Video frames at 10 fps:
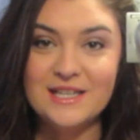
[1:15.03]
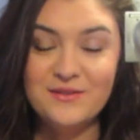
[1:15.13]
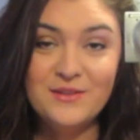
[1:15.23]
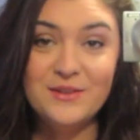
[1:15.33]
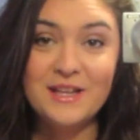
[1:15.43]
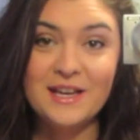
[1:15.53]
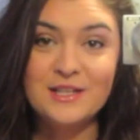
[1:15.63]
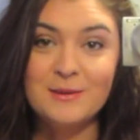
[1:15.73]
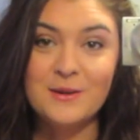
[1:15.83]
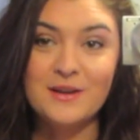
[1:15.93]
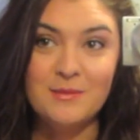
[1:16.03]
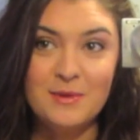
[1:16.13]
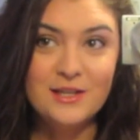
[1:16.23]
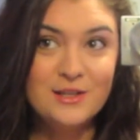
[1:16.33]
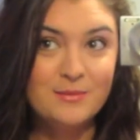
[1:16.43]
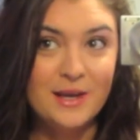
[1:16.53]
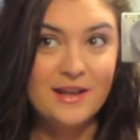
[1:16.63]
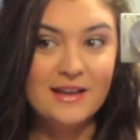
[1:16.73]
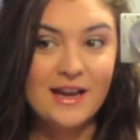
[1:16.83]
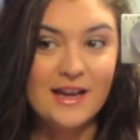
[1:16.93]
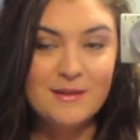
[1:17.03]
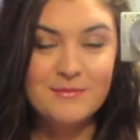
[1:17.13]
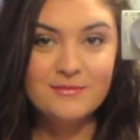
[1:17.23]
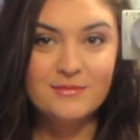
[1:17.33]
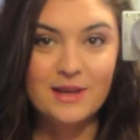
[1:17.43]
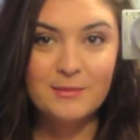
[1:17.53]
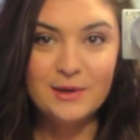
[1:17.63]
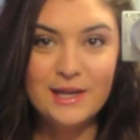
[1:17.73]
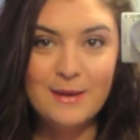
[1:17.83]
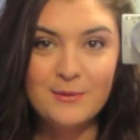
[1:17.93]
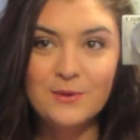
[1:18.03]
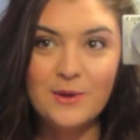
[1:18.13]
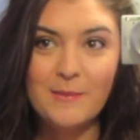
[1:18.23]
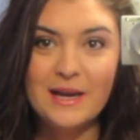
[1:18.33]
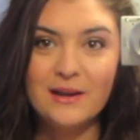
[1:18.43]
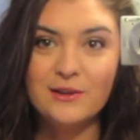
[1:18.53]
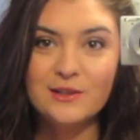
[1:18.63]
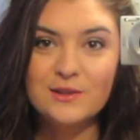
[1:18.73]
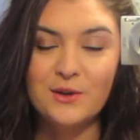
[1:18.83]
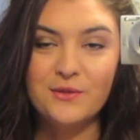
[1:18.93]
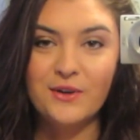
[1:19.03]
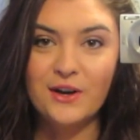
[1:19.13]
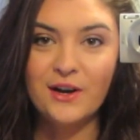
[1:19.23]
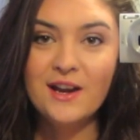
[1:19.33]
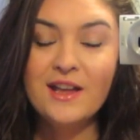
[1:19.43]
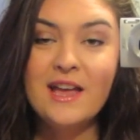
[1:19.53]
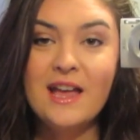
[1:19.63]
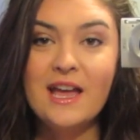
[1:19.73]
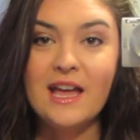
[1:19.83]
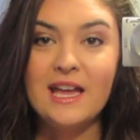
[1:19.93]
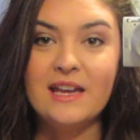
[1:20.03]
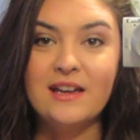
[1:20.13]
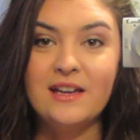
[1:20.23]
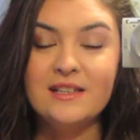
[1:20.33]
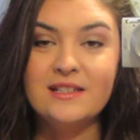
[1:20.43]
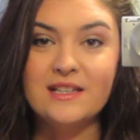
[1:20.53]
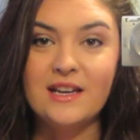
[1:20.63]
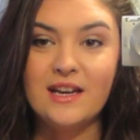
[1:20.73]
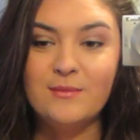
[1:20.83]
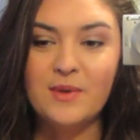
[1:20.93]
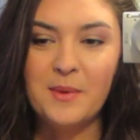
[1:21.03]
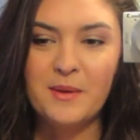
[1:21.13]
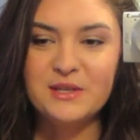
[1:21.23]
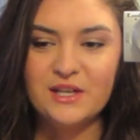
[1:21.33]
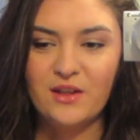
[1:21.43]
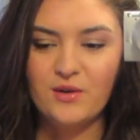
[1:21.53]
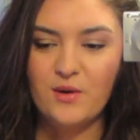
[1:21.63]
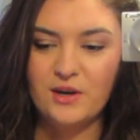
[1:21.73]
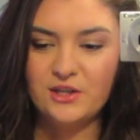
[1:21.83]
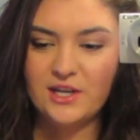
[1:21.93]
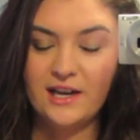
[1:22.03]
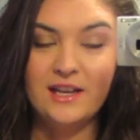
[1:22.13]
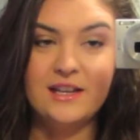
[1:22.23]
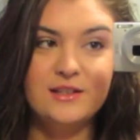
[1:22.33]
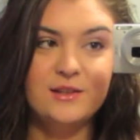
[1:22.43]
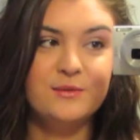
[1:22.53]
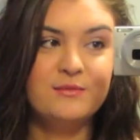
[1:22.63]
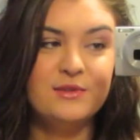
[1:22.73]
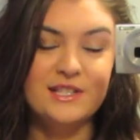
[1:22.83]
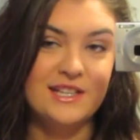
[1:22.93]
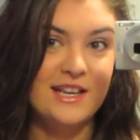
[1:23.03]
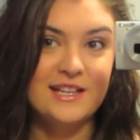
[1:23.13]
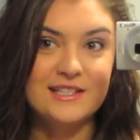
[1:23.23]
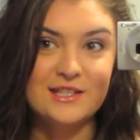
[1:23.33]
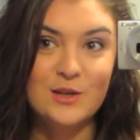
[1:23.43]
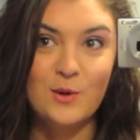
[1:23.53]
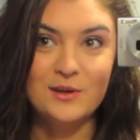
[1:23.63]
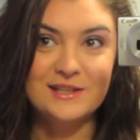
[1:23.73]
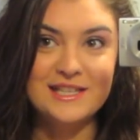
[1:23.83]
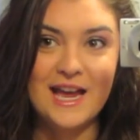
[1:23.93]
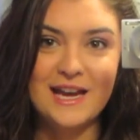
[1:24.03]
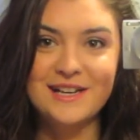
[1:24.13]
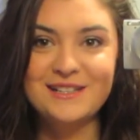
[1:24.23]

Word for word: I definitely feel like I should be going to the beach, but I'm I'm pretty happy with the way my hair looks so far. And um, I'm probably just going to throw on a jacket too, just in case it's cold inside.